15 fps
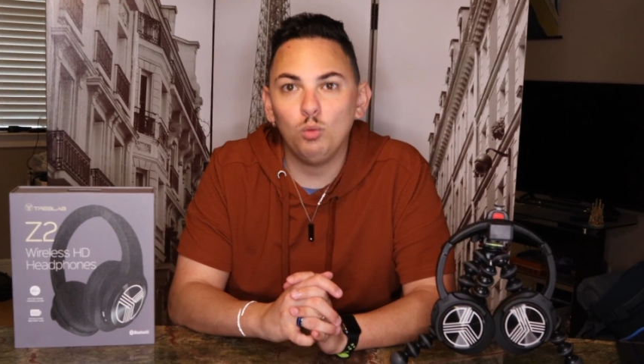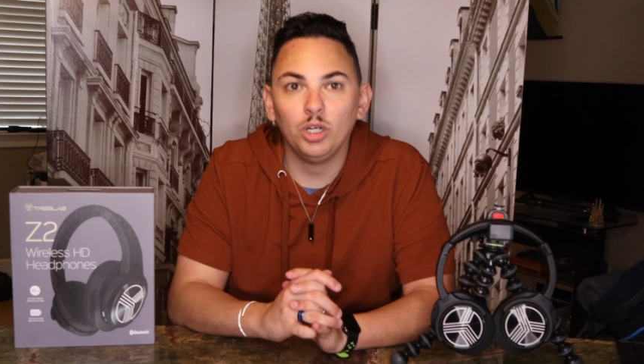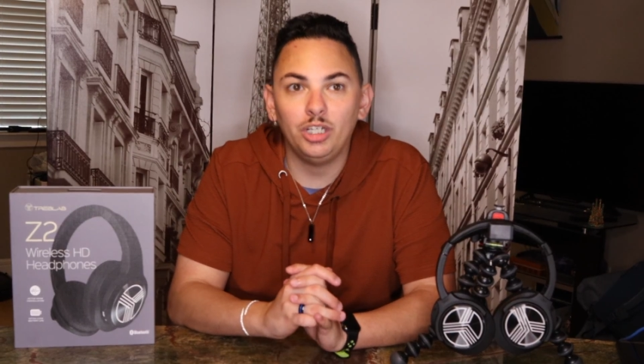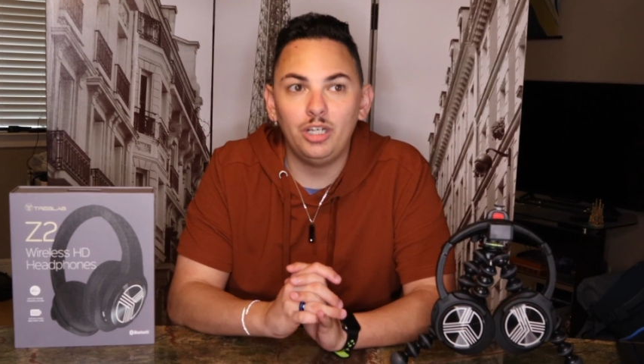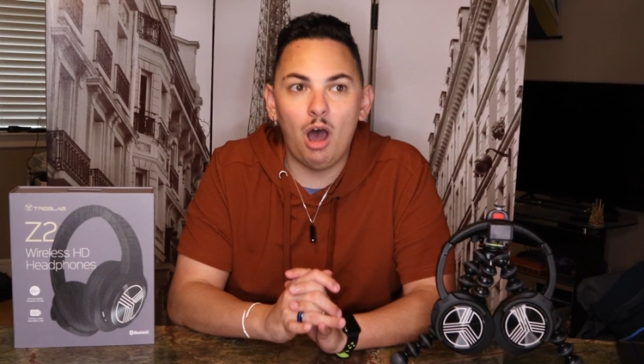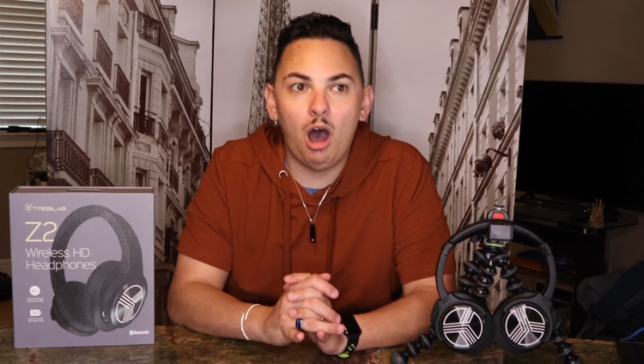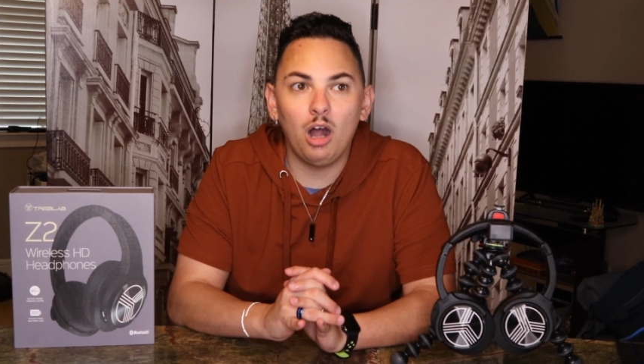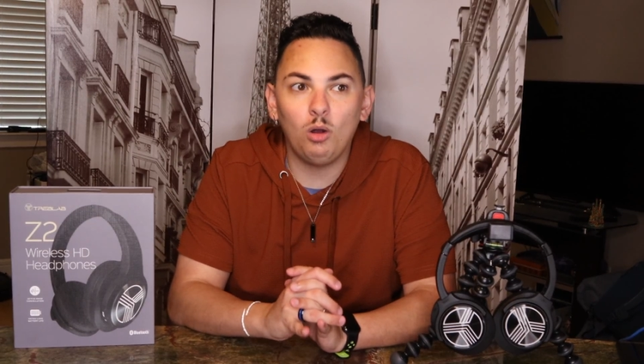
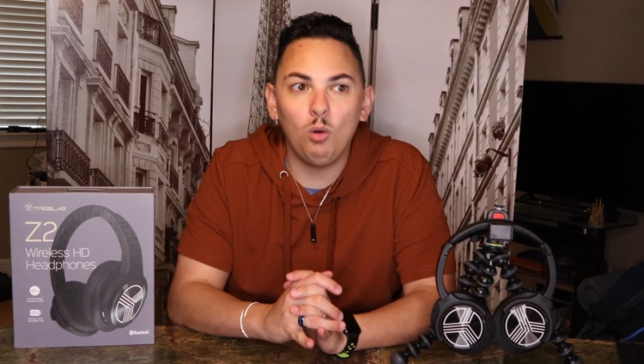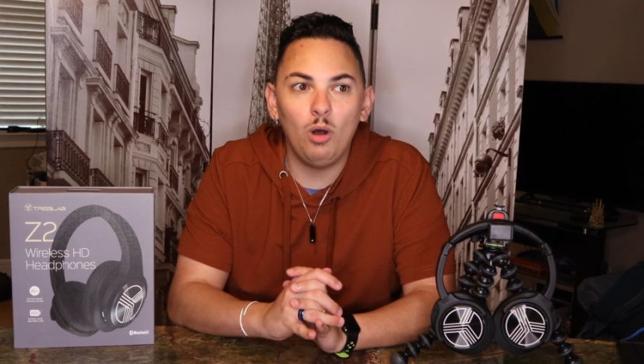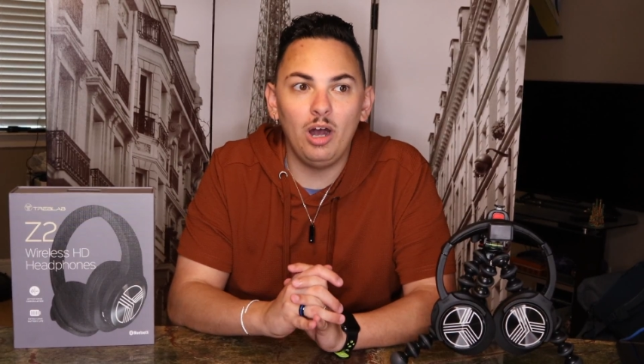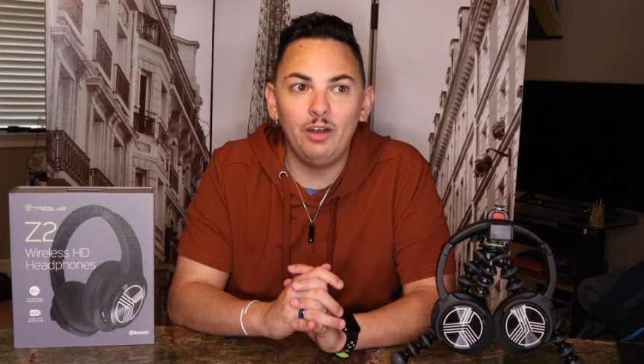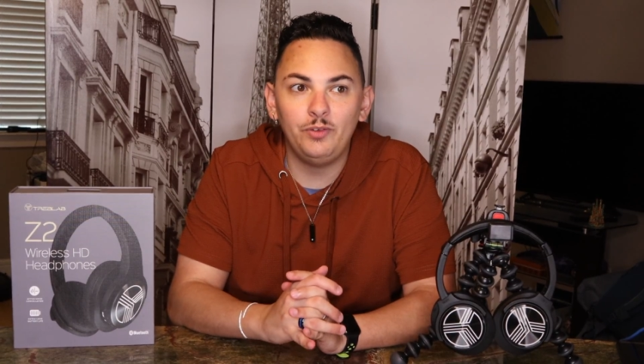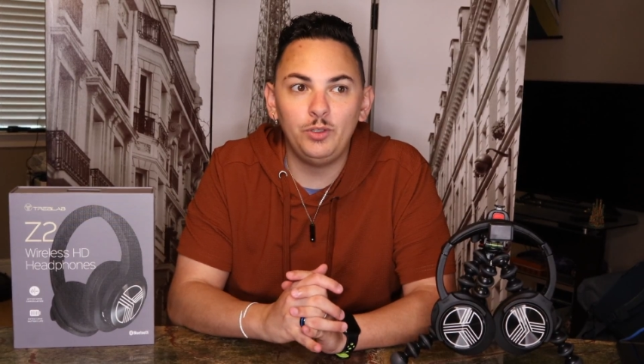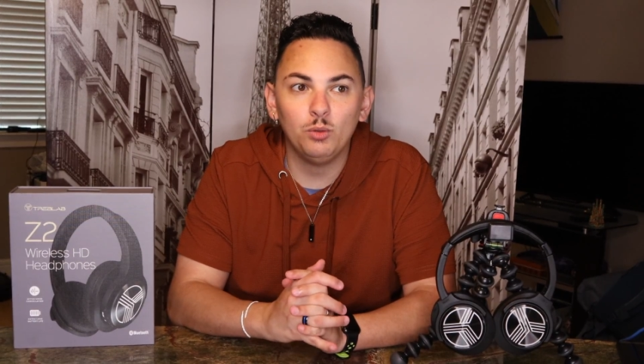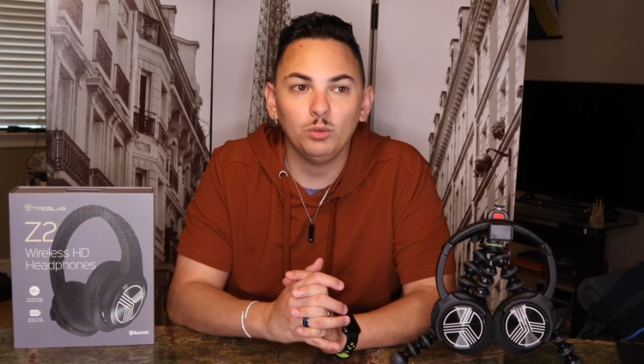
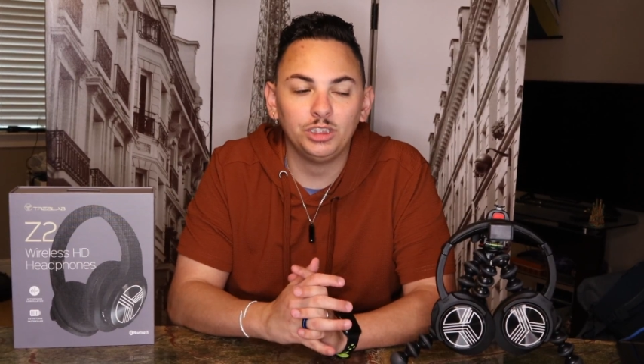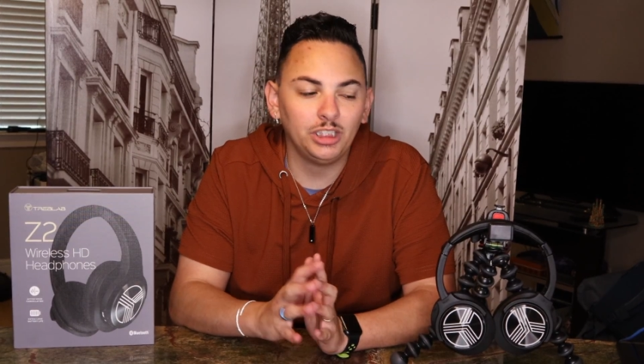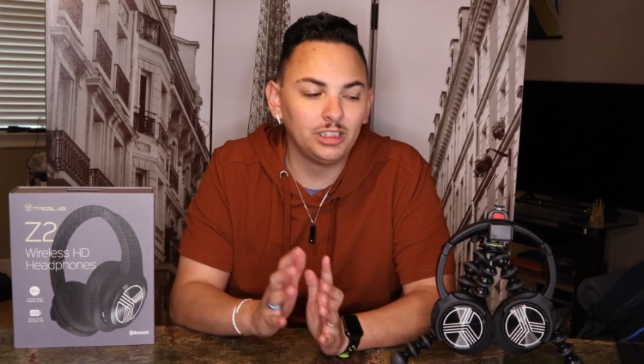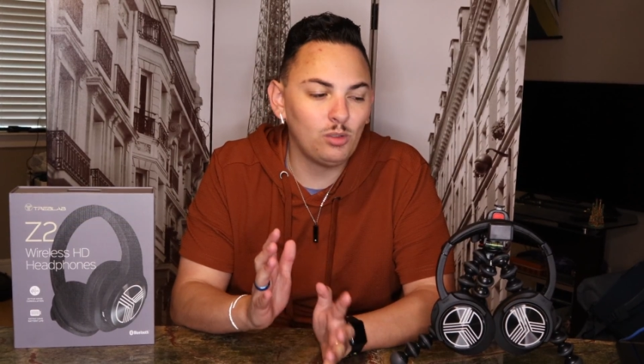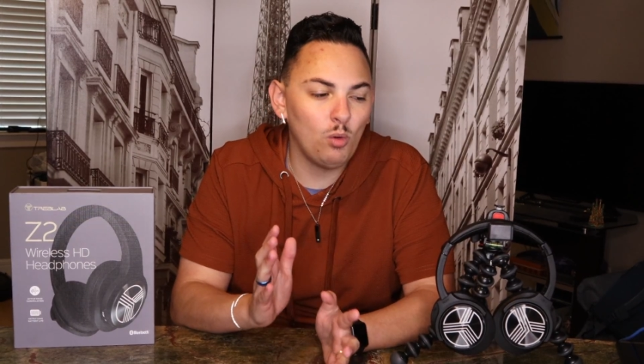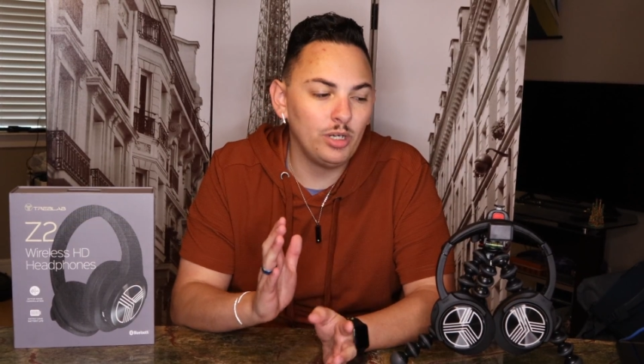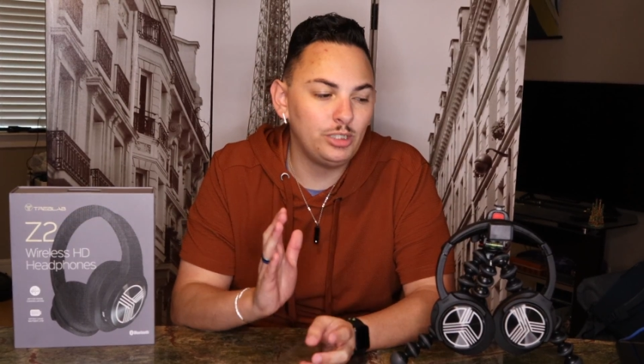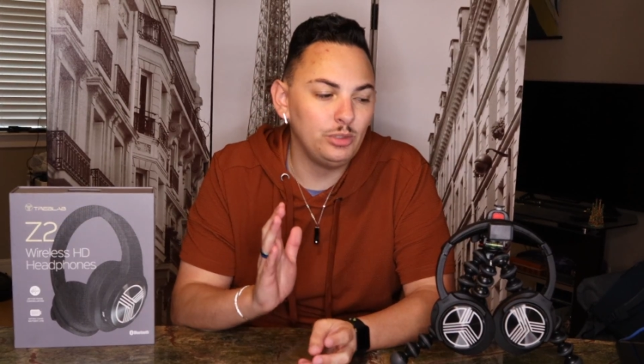were just going